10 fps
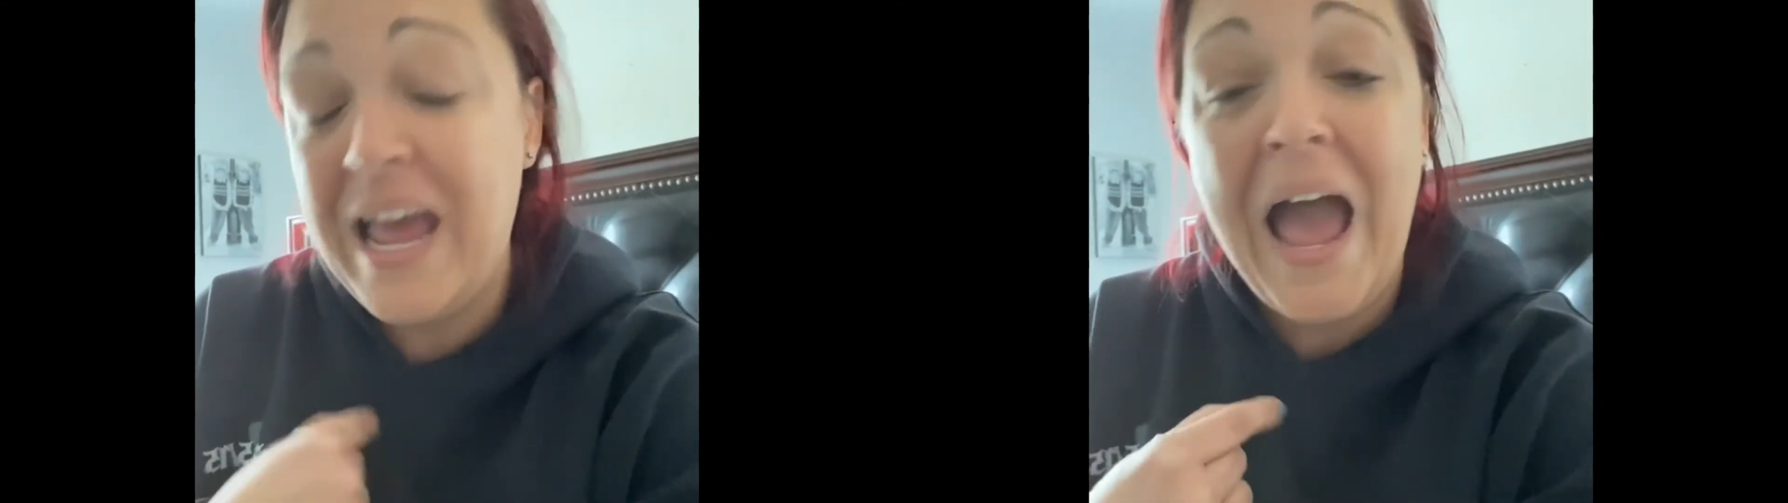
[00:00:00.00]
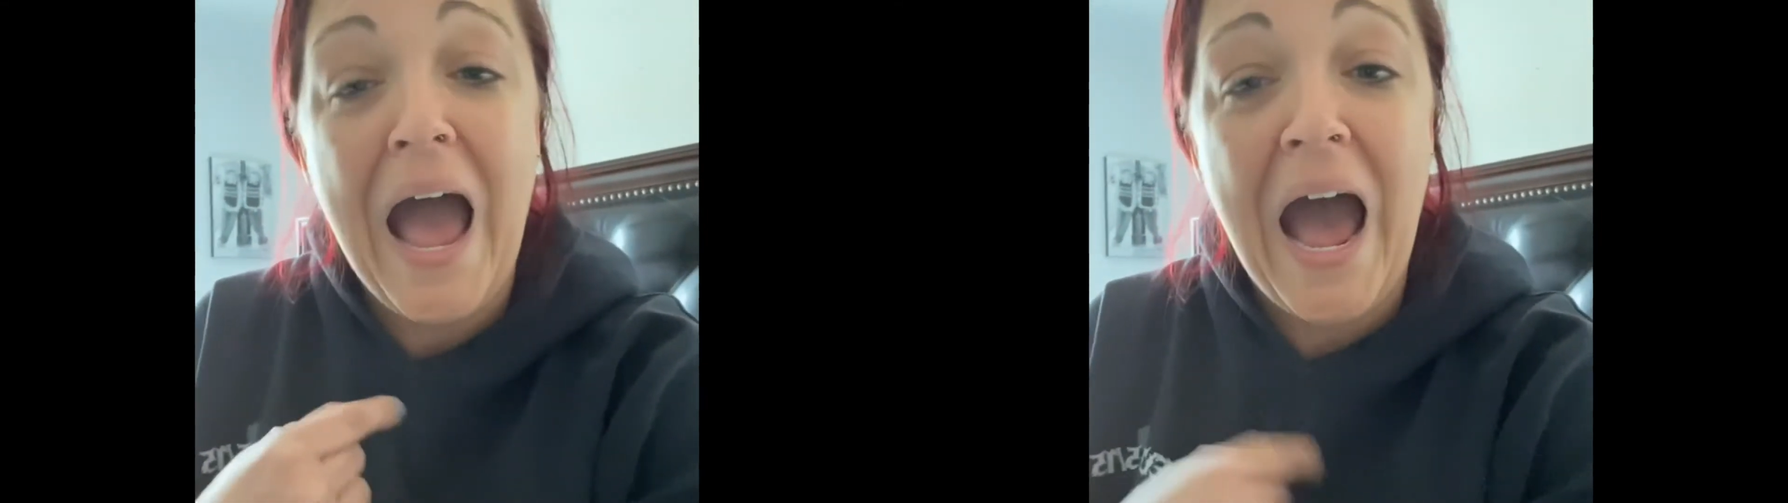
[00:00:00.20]

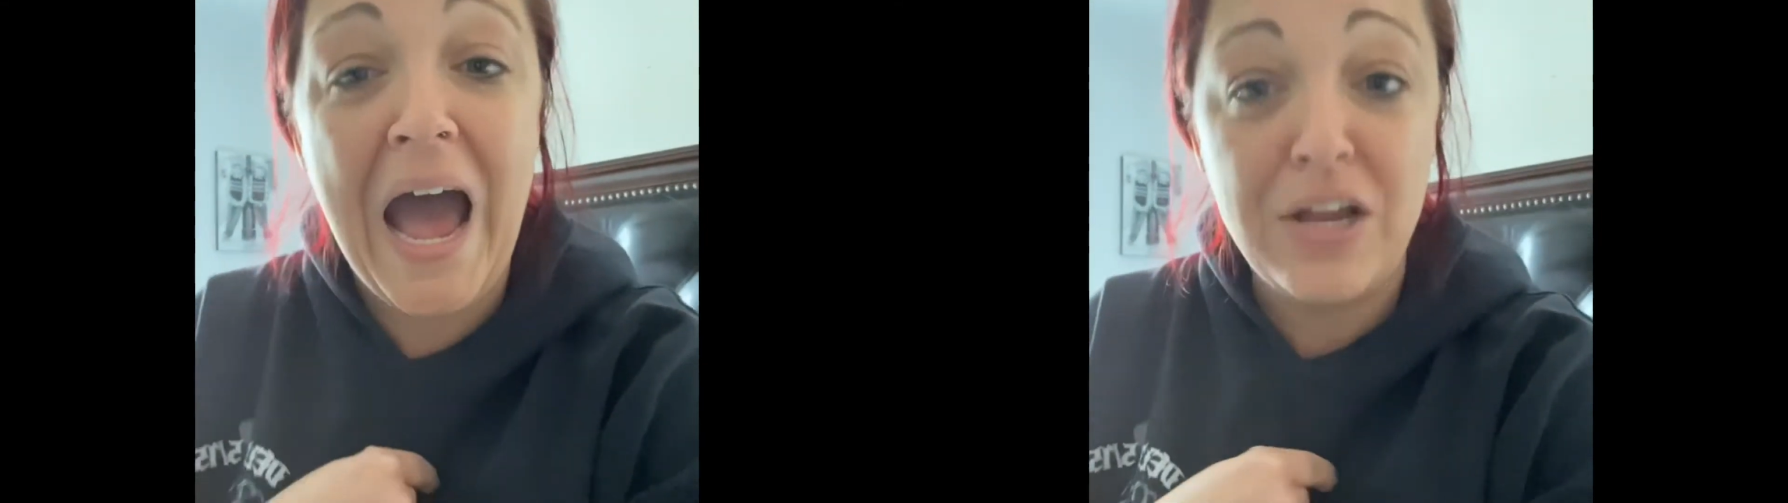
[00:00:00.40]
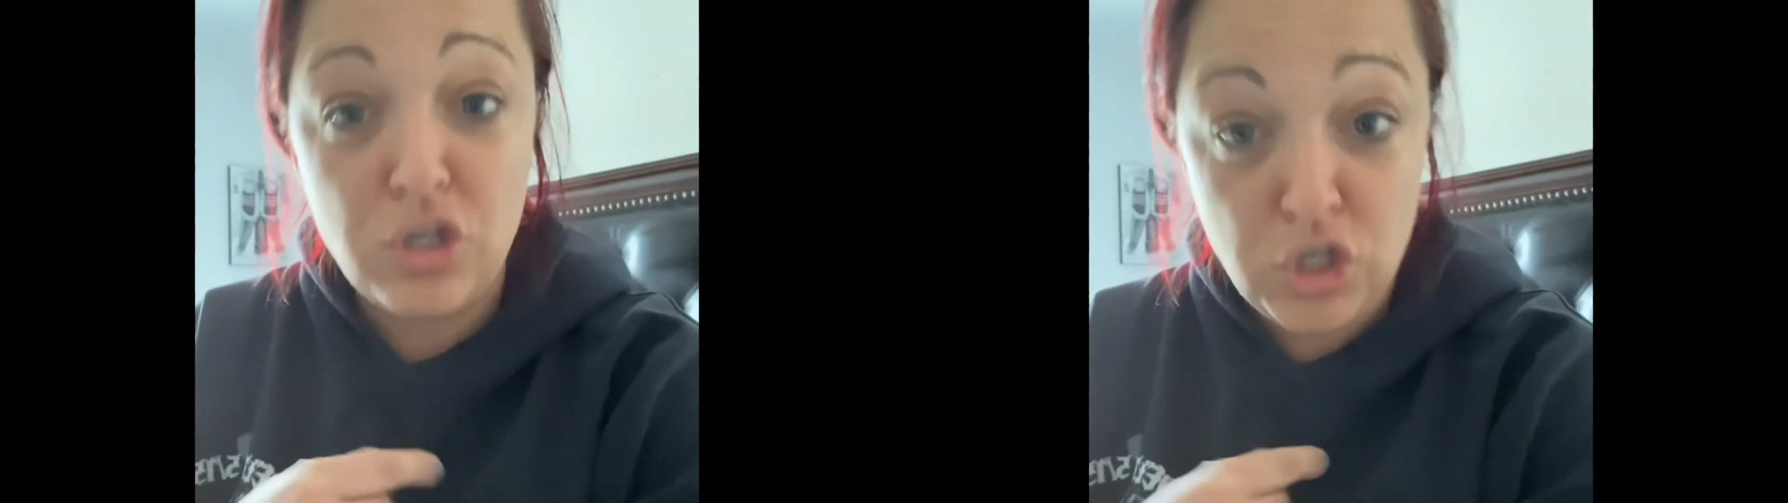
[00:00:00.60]
I
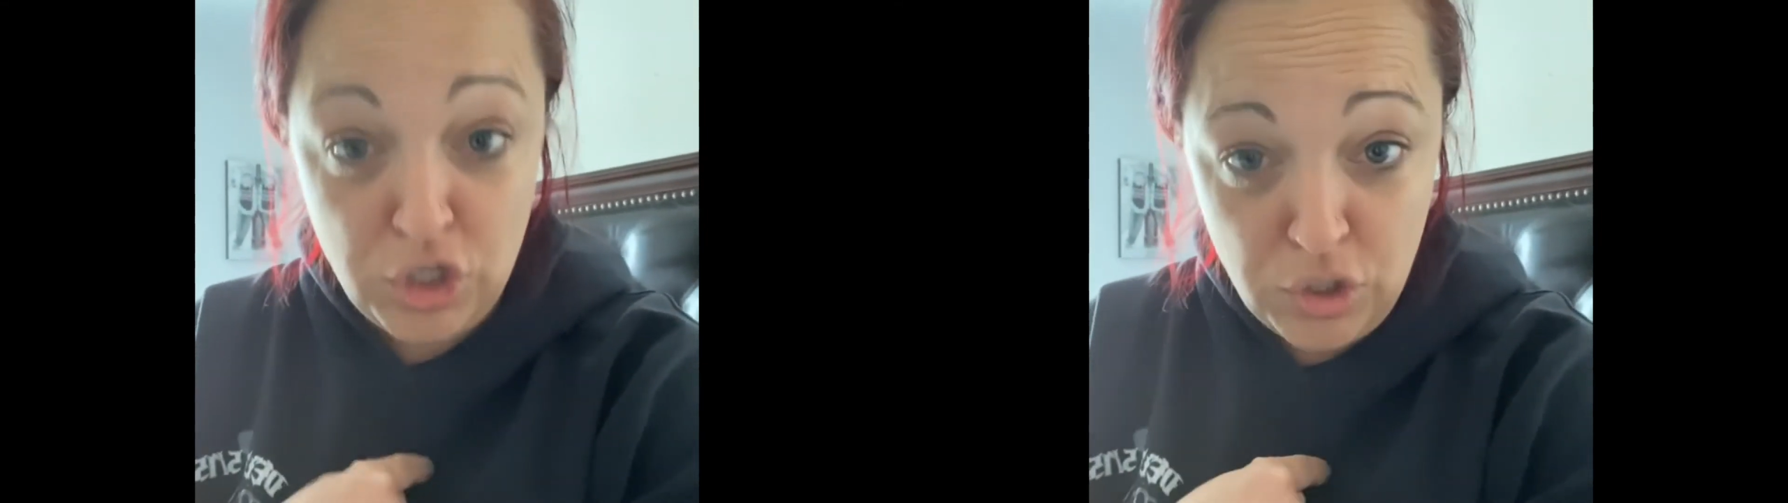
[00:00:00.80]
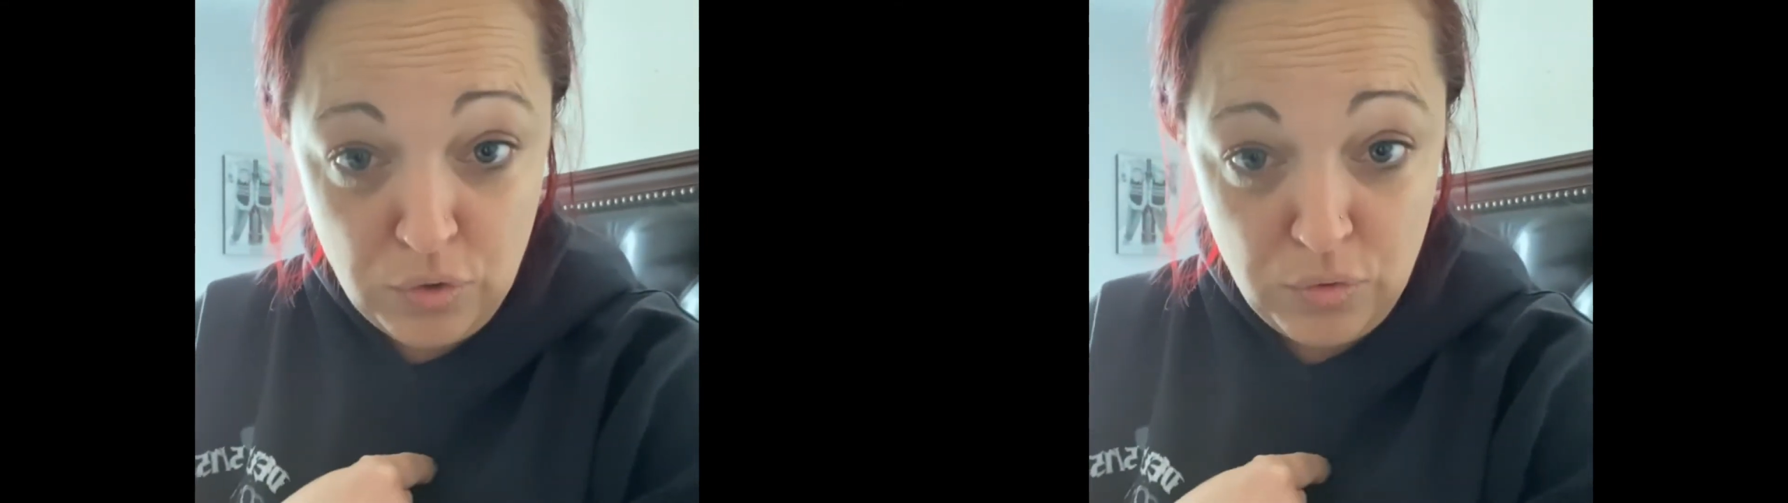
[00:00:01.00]

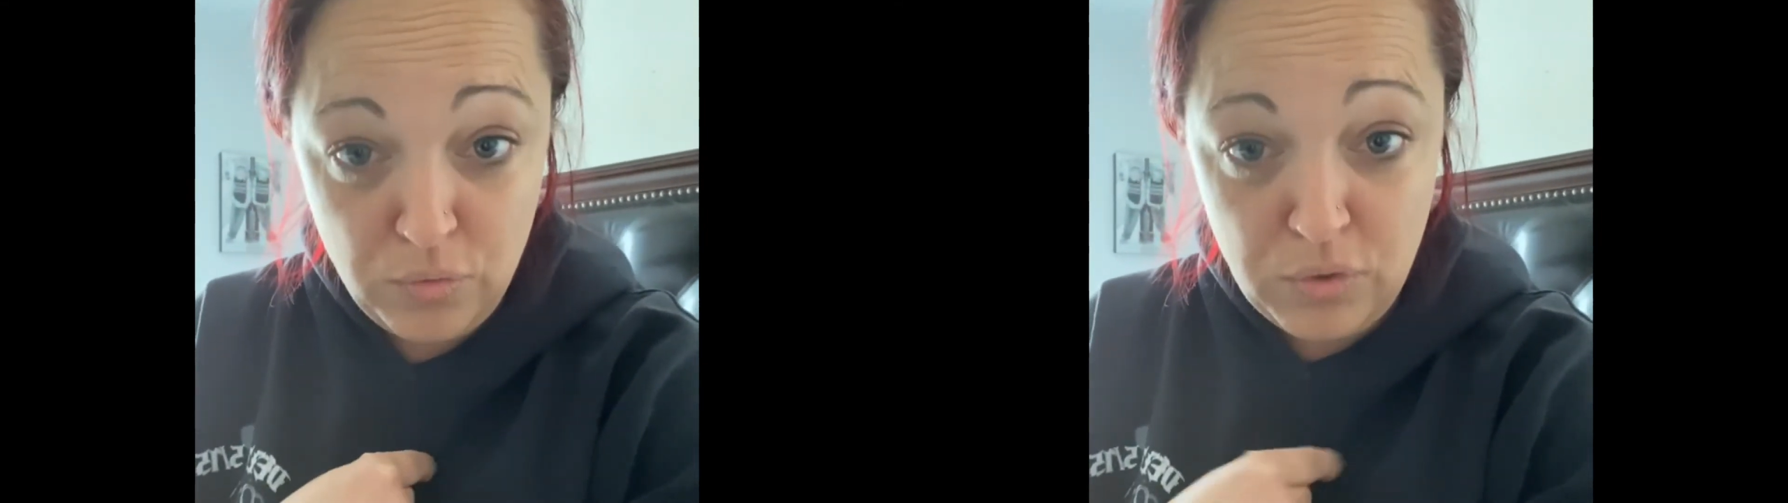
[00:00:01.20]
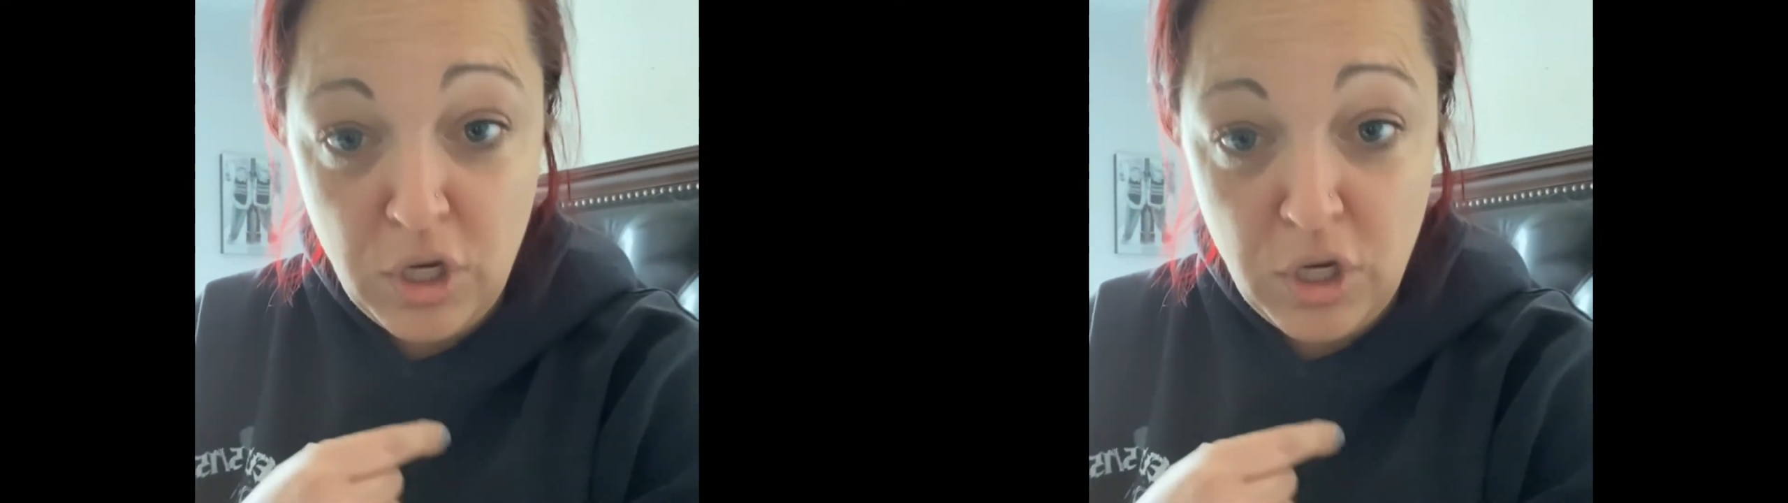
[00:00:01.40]
choose